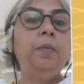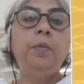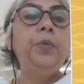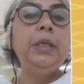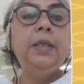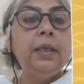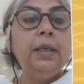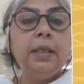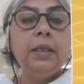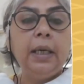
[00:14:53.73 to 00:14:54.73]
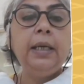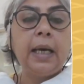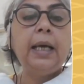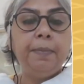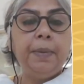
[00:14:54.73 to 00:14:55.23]
We didn't. It
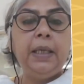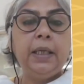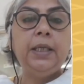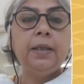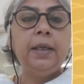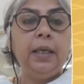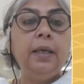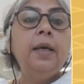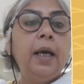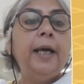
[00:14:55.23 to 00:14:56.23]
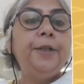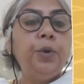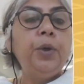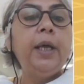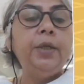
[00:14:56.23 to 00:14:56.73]
has been a journey. And to
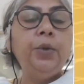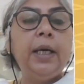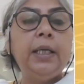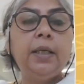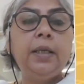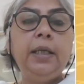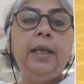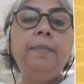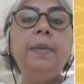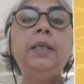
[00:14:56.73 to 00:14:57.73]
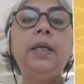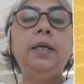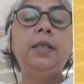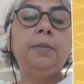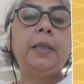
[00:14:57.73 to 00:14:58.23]
get to that journey, let me take
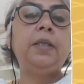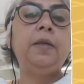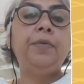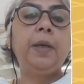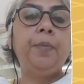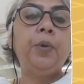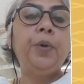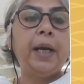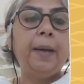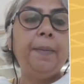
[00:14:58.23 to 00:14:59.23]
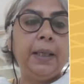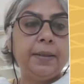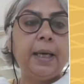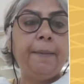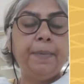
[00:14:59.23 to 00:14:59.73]
a specific program
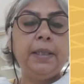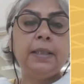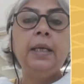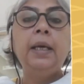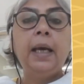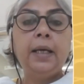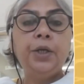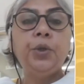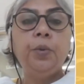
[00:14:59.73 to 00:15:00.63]
examples and